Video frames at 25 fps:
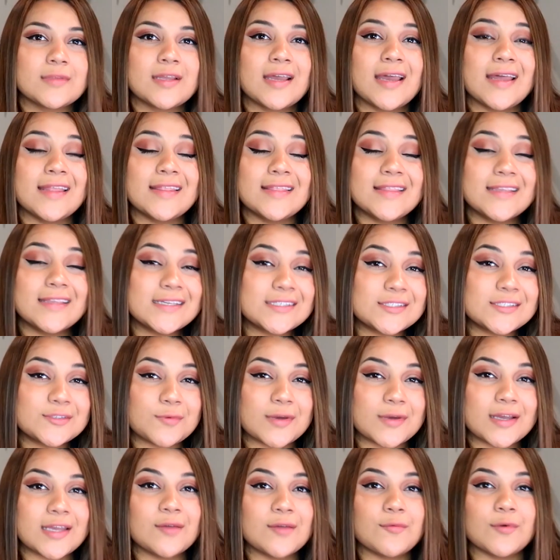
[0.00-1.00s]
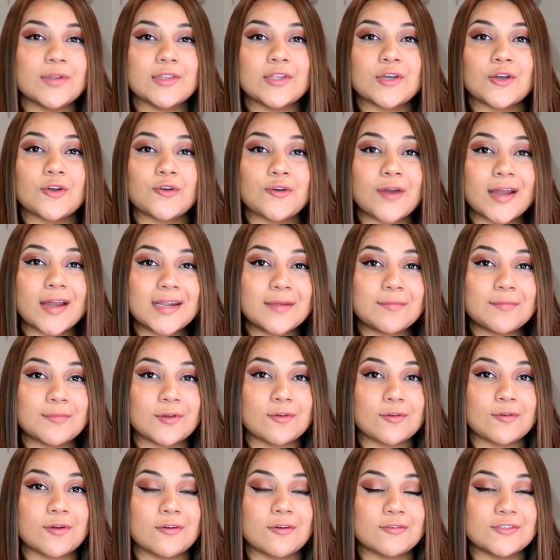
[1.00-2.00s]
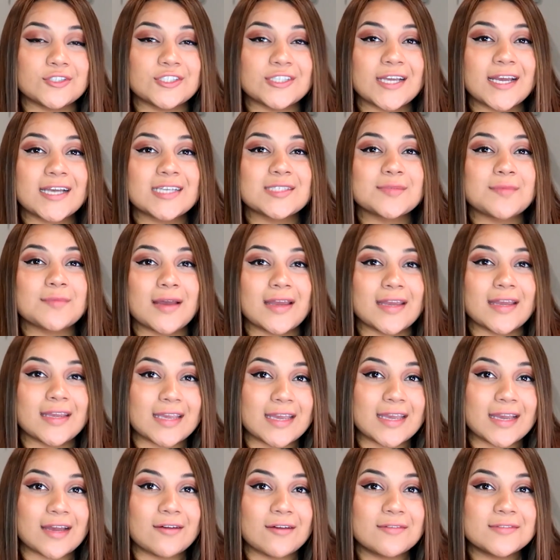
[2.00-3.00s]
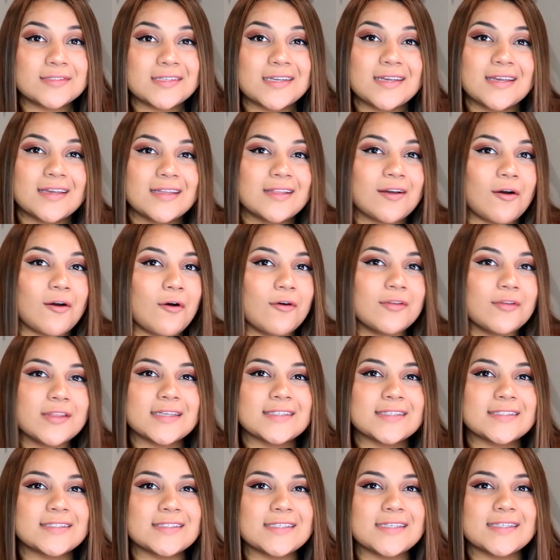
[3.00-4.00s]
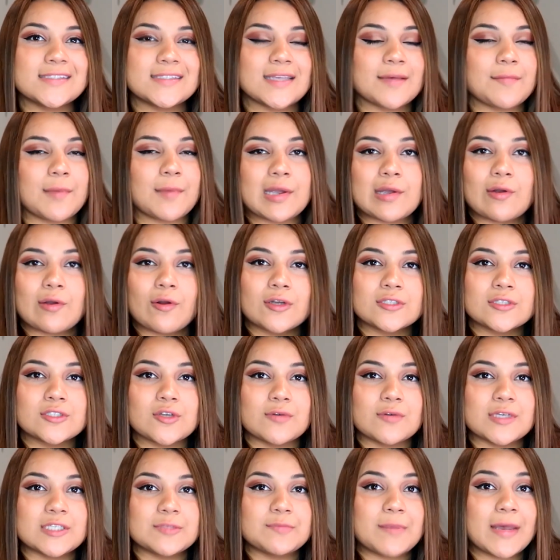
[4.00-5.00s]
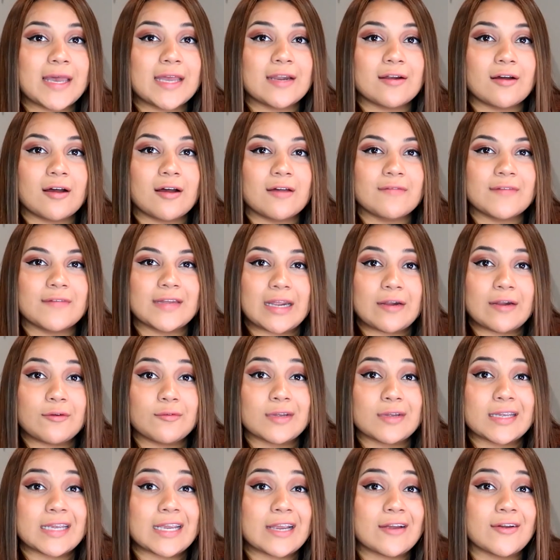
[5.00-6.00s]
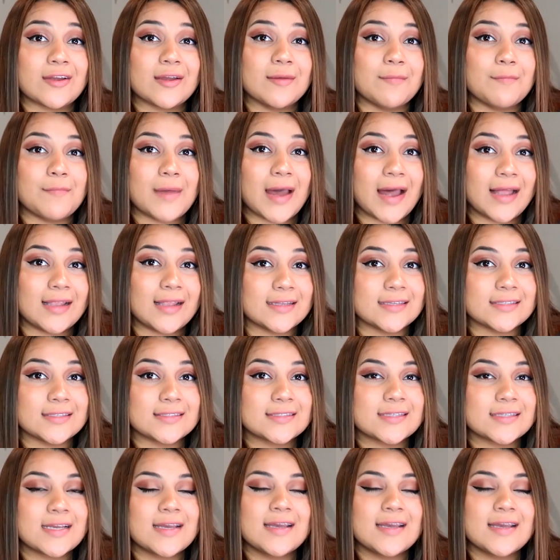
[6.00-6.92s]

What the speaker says: And this way, when the credit bureau checks my account, all they see is that my card's always paid off and I don't carry a balance.